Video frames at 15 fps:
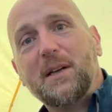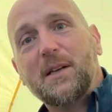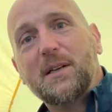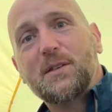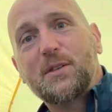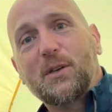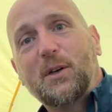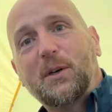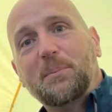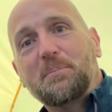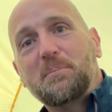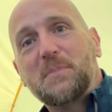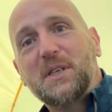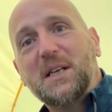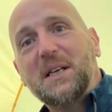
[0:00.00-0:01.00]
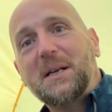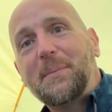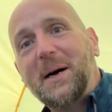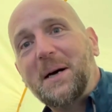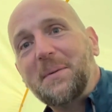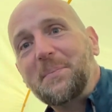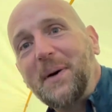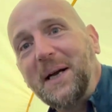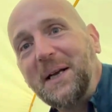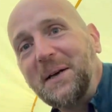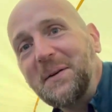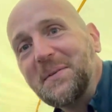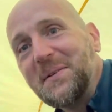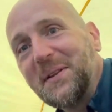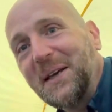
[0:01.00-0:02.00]
So, see you in a bit. Bye now.
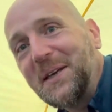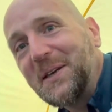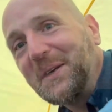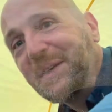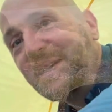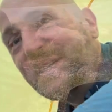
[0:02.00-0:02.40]
Thank you.